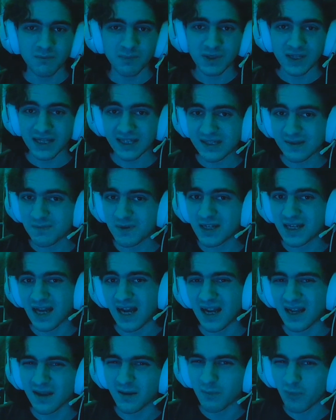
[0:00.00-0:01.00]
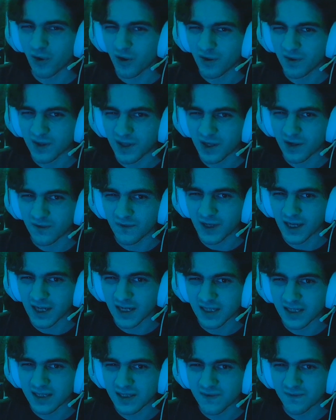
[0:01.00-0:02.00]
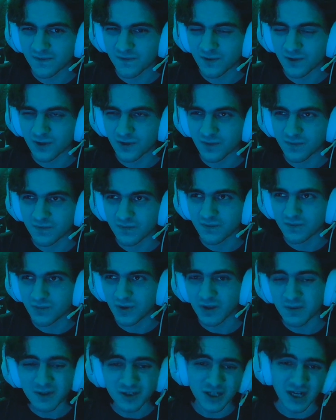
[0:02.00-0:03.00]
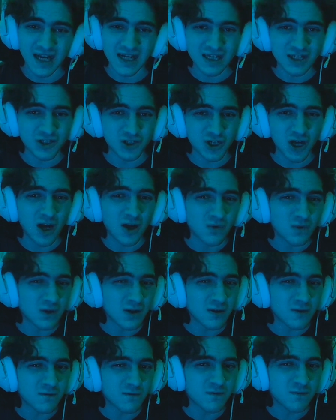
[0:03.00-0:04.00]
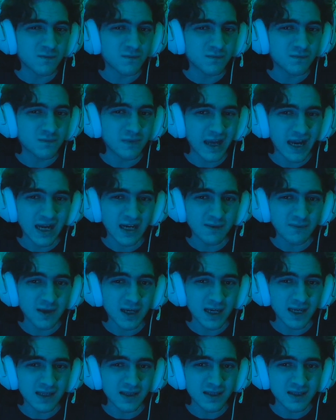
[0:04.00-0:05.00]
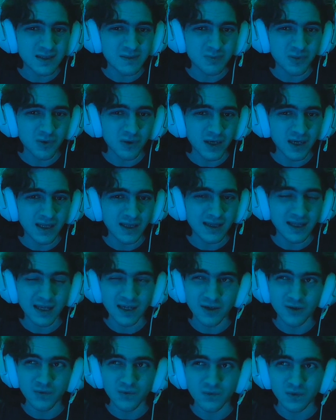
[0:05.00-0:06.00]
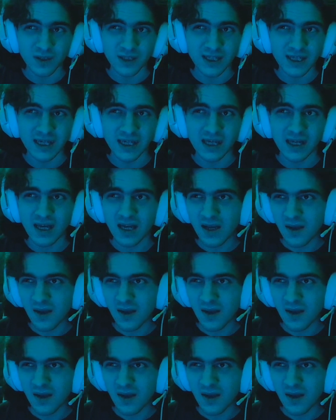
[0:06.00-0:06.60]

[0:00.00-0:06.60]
but that's been kind of the point with OVAs for pretty much any genre of anime at this point. They don't really